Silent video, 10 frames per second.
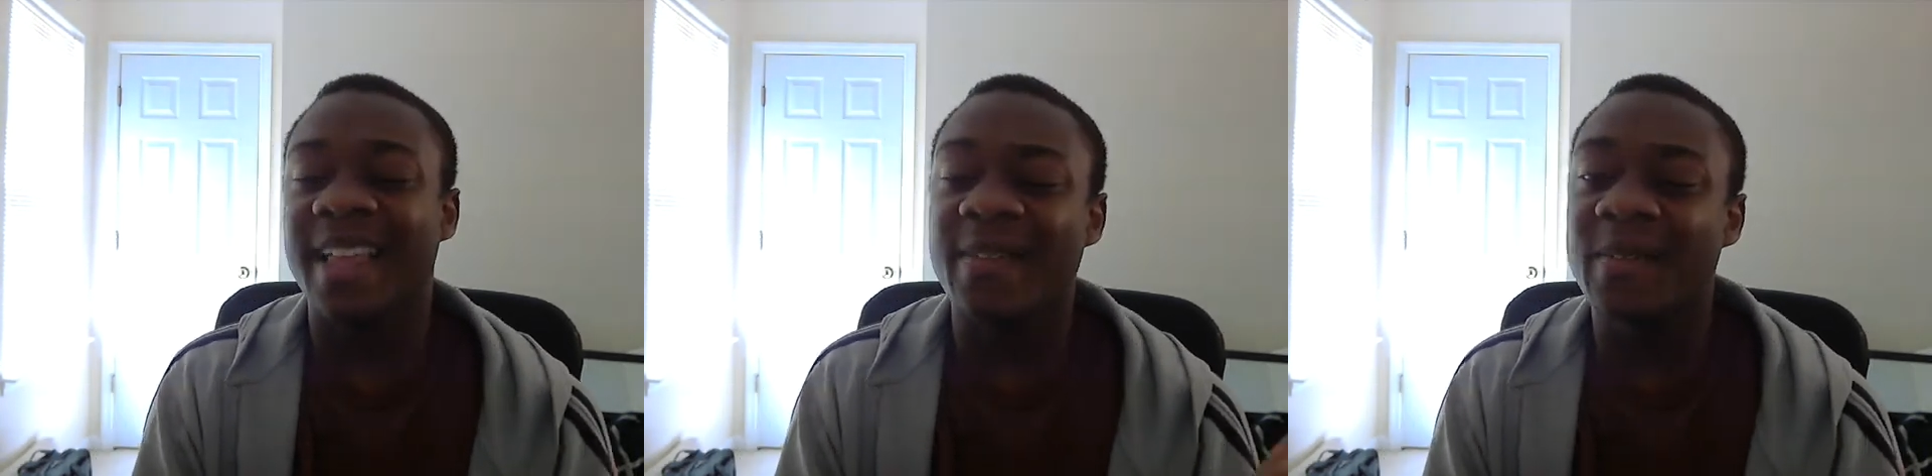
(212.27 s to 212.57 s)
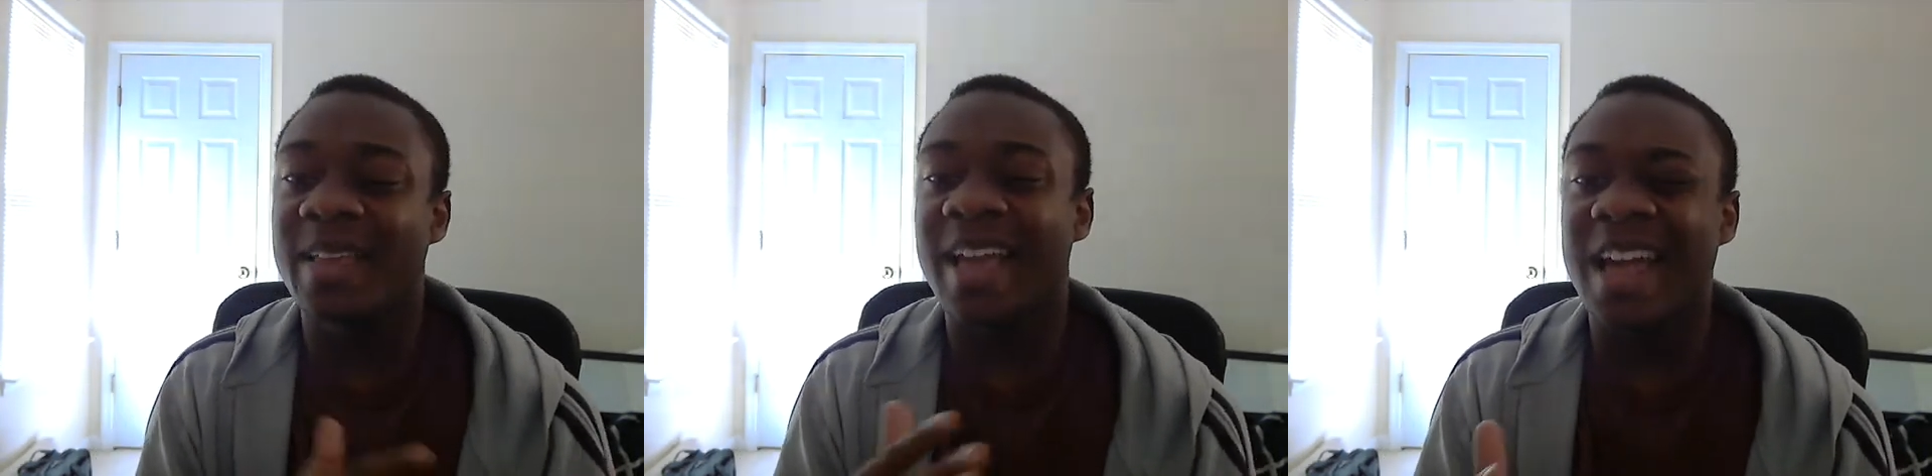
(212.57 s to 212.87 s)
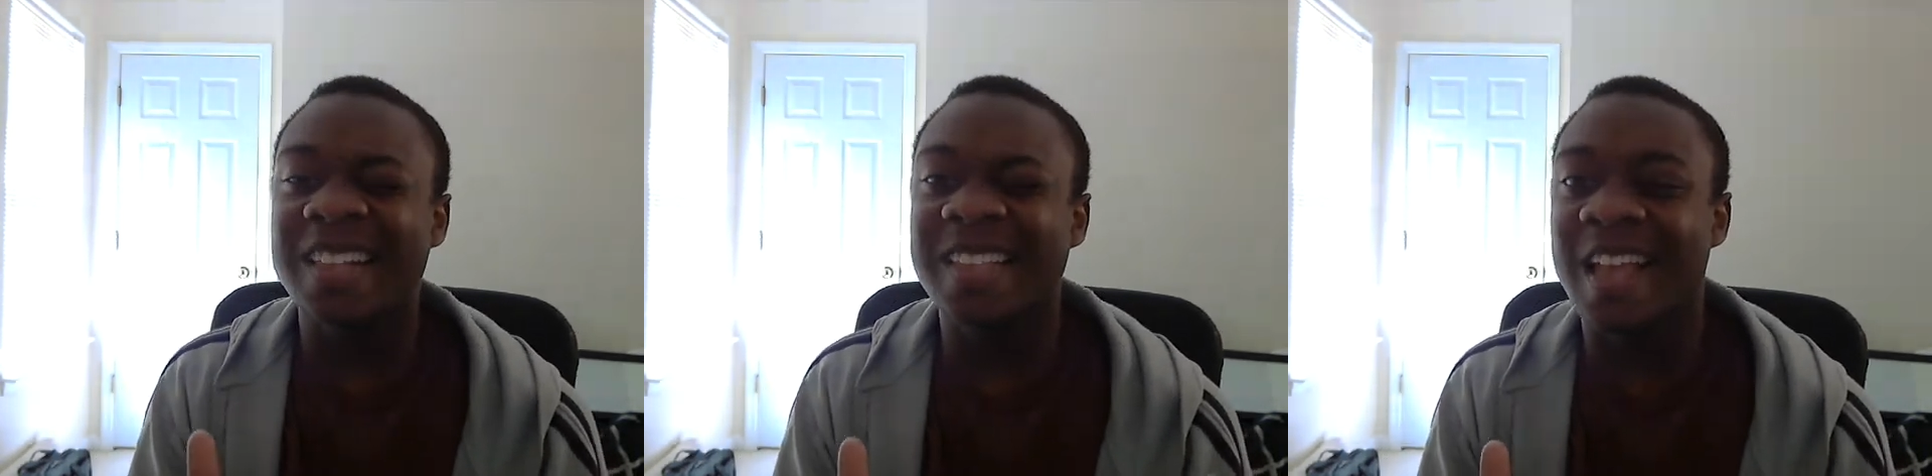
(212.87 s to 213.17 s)
as you can
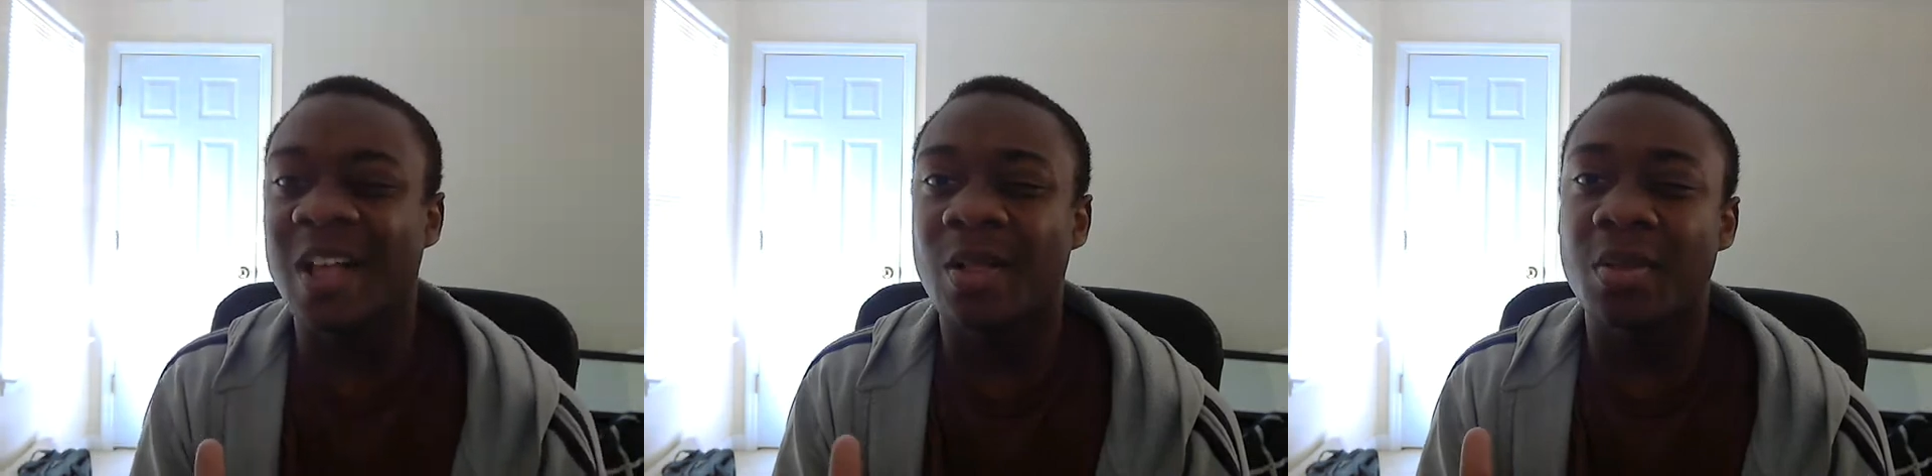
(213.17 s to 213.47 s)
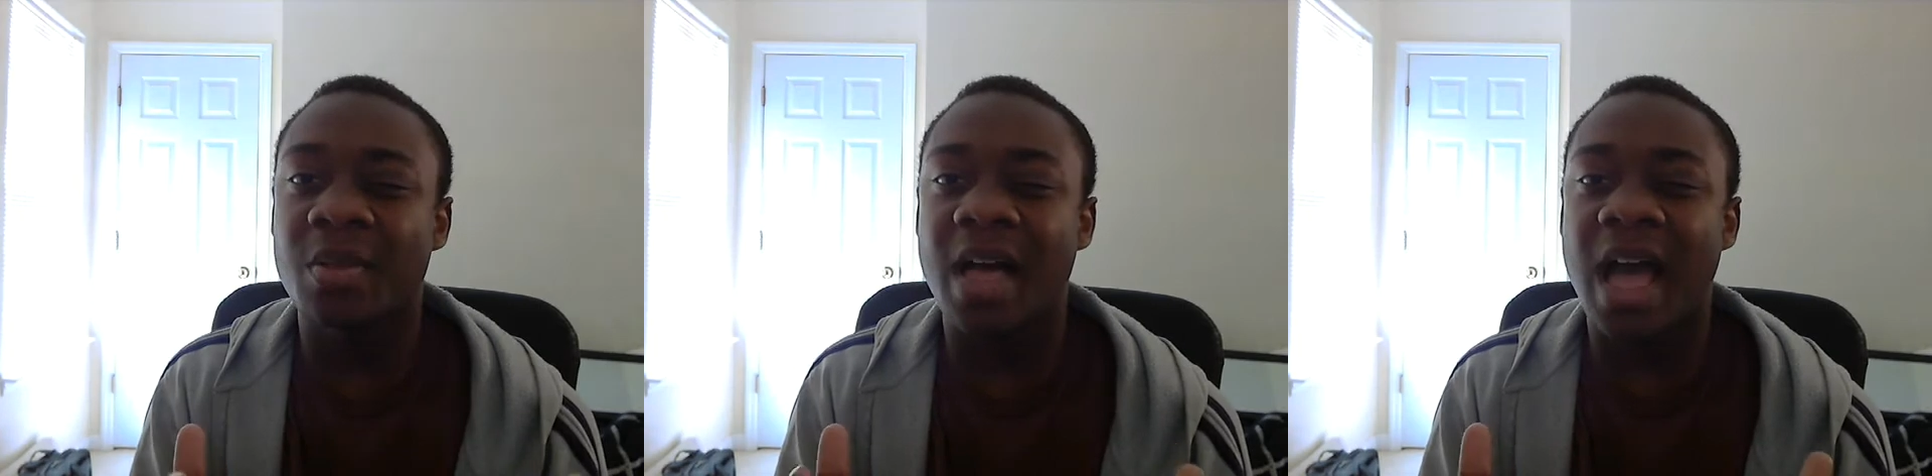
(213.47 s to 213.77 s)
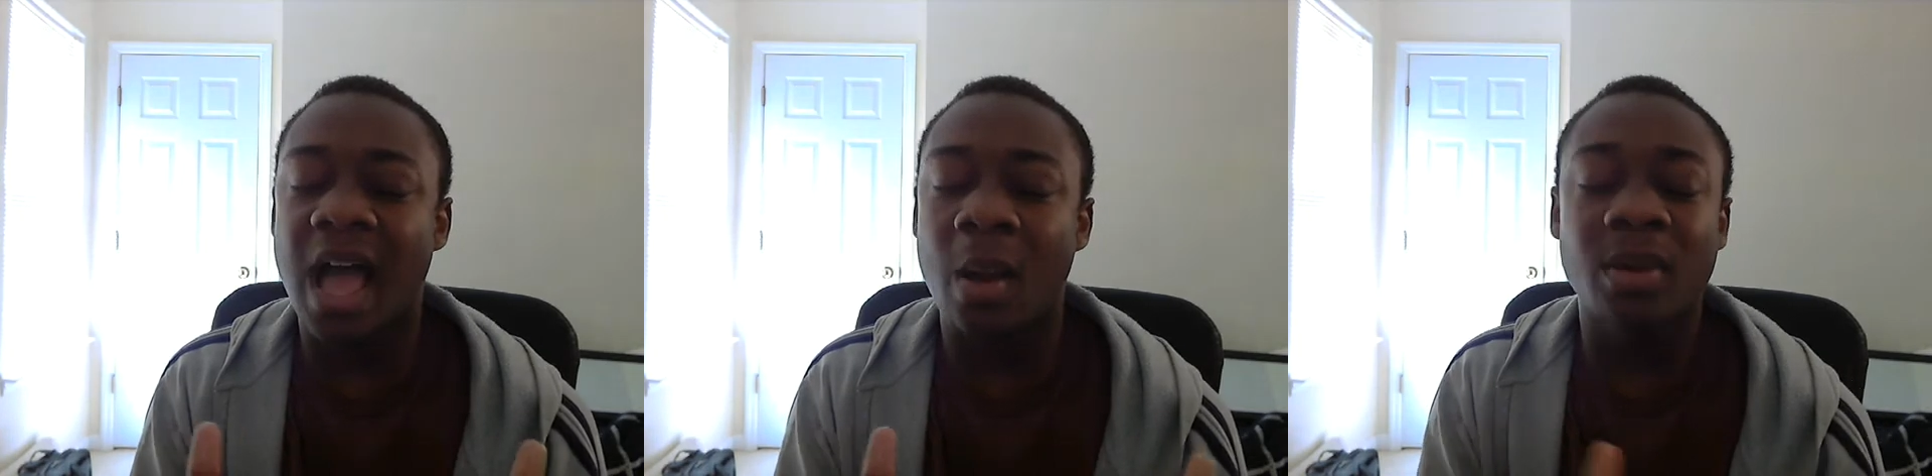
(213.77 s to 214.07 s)
kind of tell,
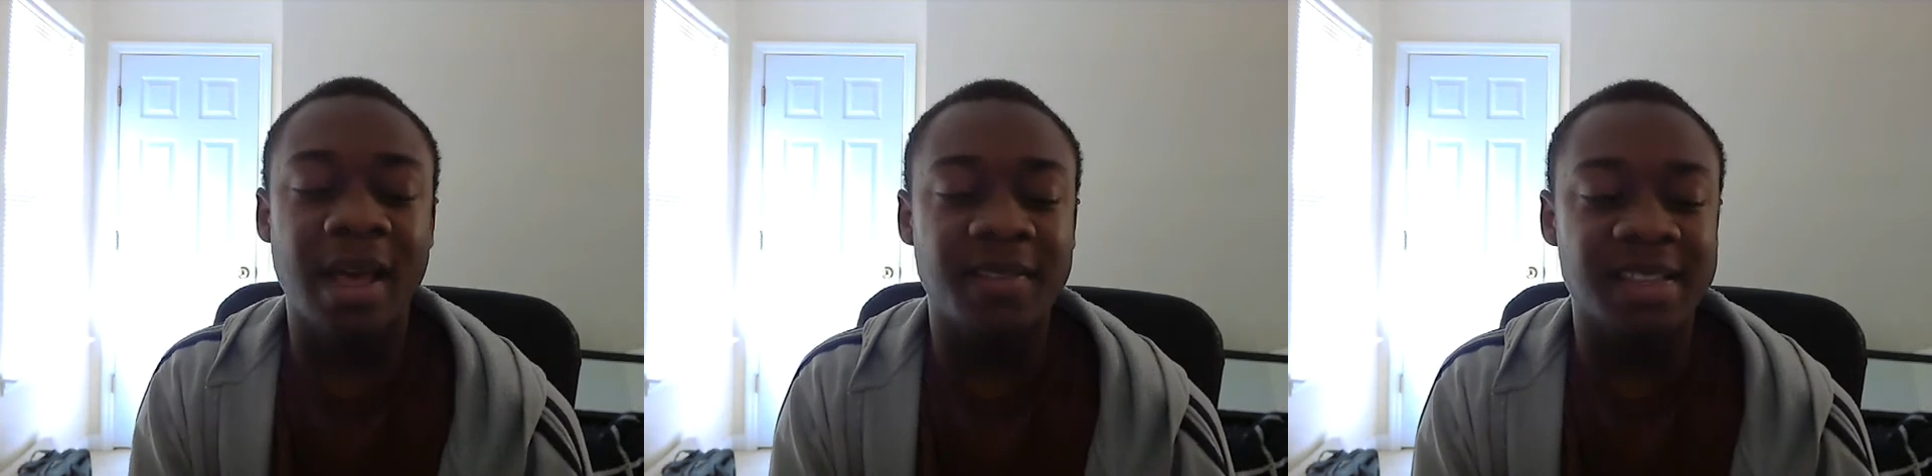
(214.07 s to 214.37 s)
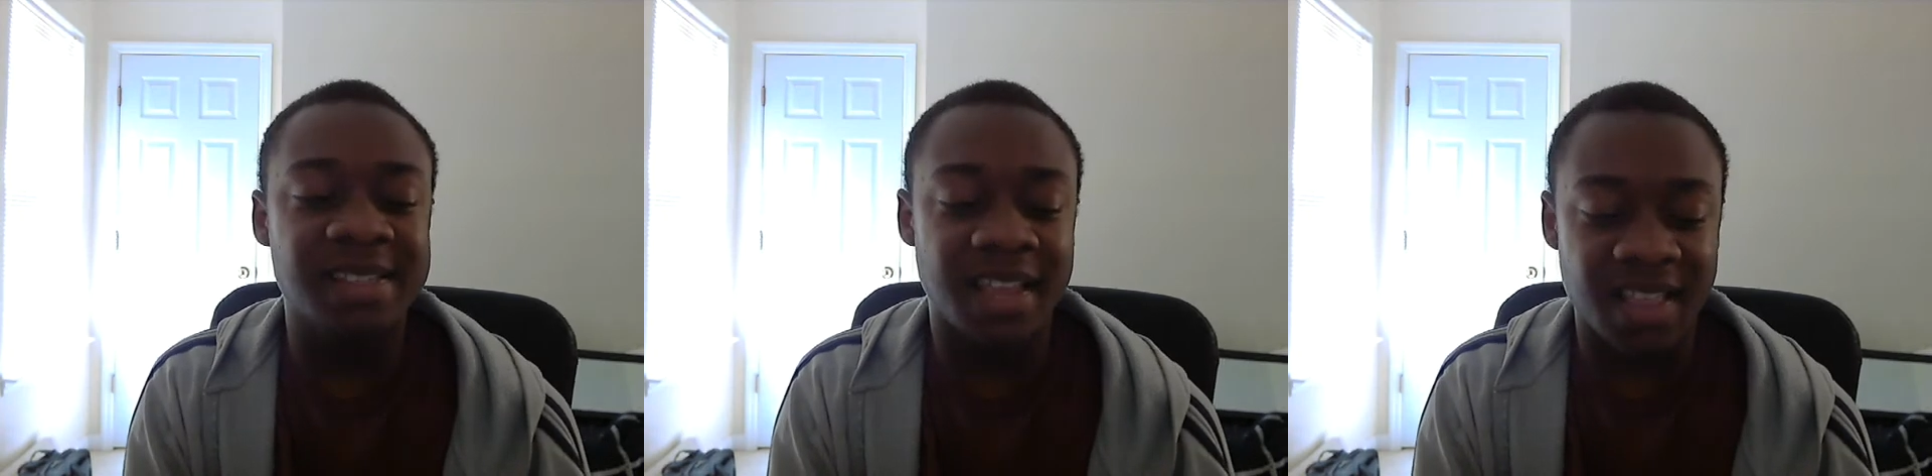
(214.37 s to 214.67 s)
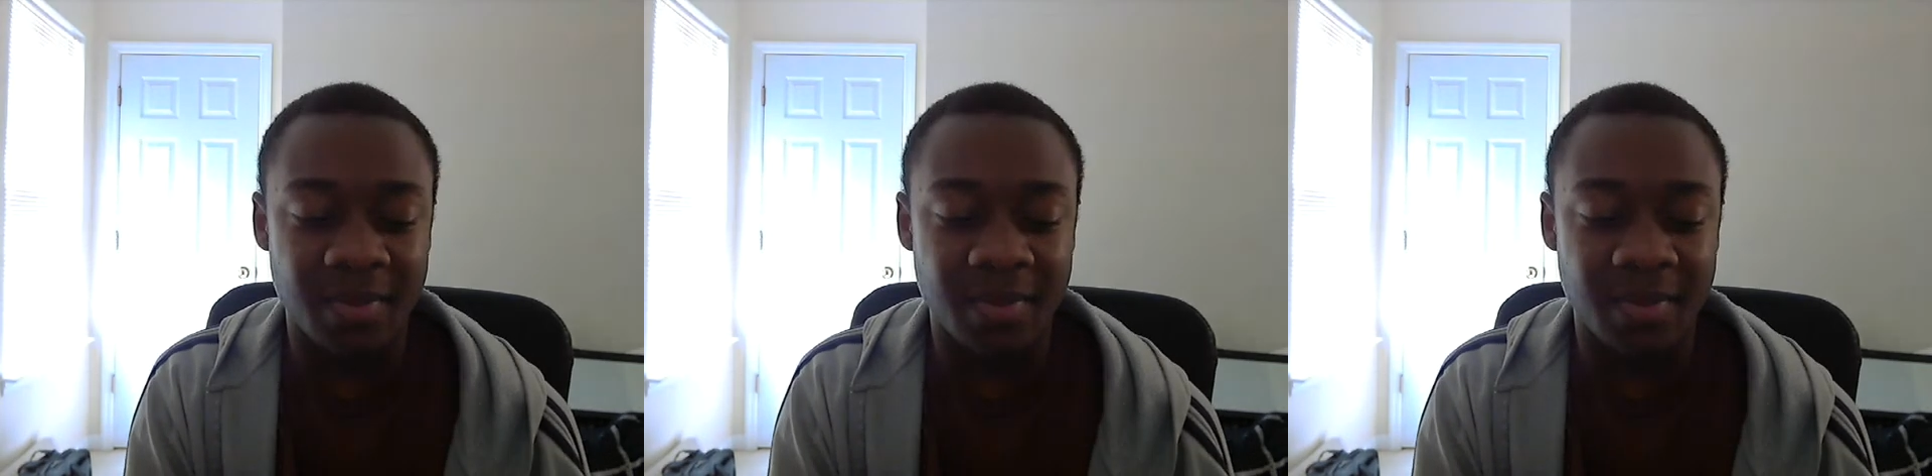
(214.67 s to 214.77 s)
I would have to say